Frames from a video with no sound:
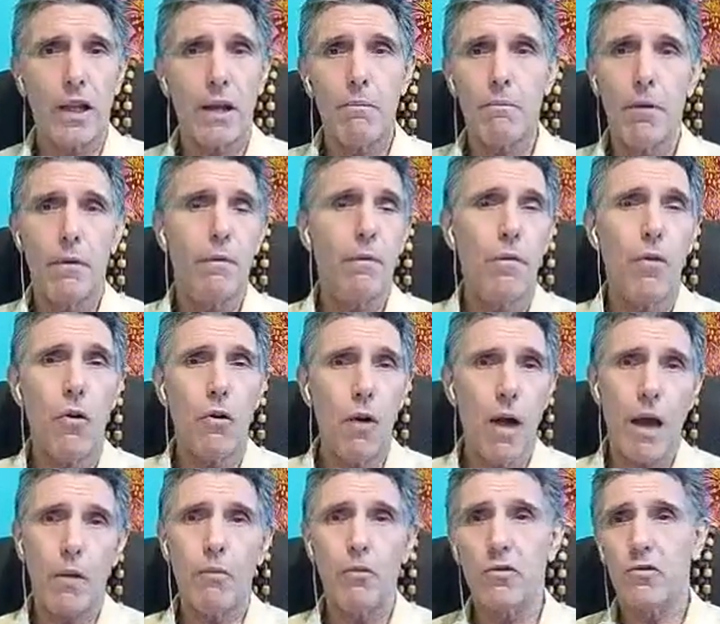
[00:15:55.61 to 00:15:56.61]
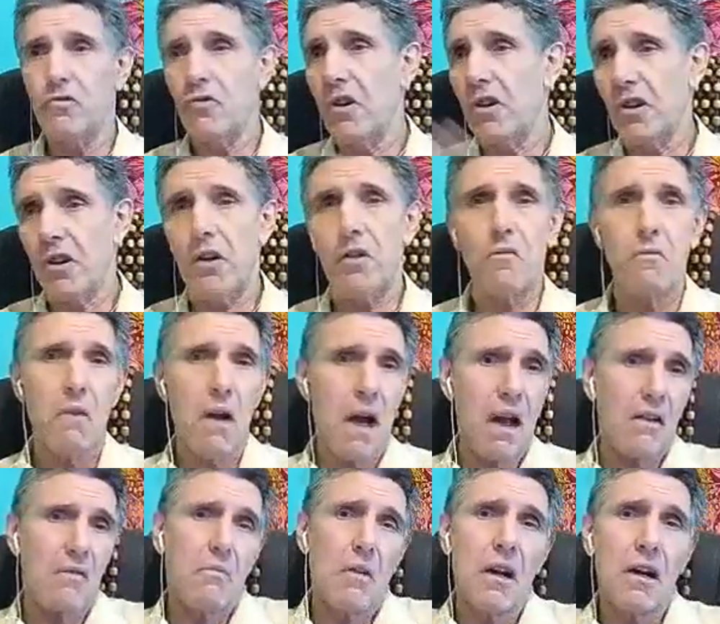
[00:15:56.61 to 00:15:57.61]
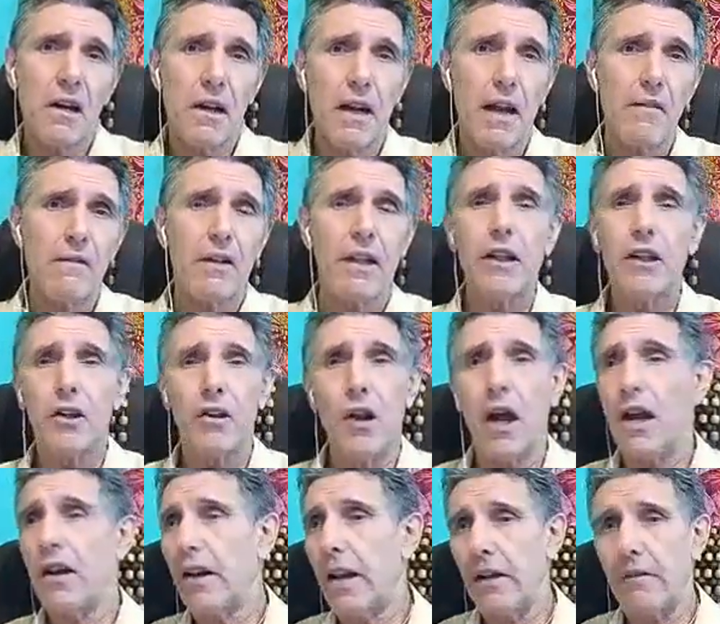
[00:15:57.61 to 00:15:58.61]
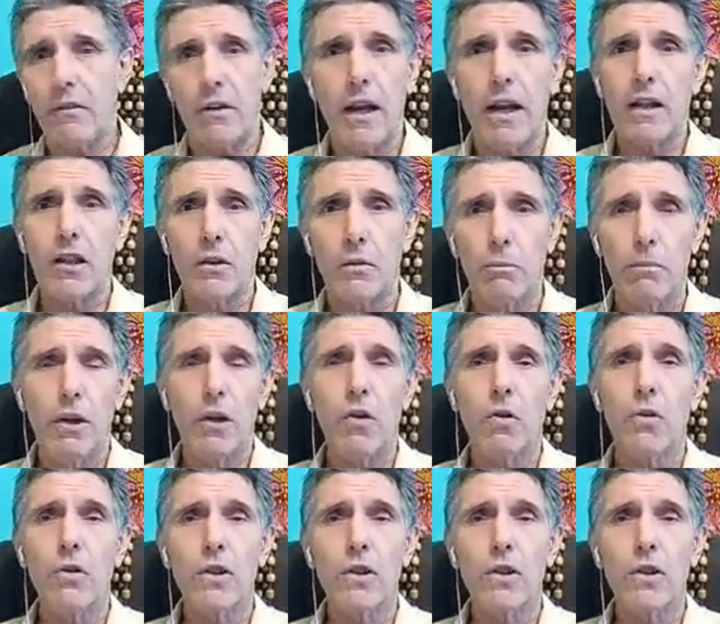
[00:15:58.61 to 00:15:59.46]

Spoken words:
And before I was drinking 1.5 liter, I never had been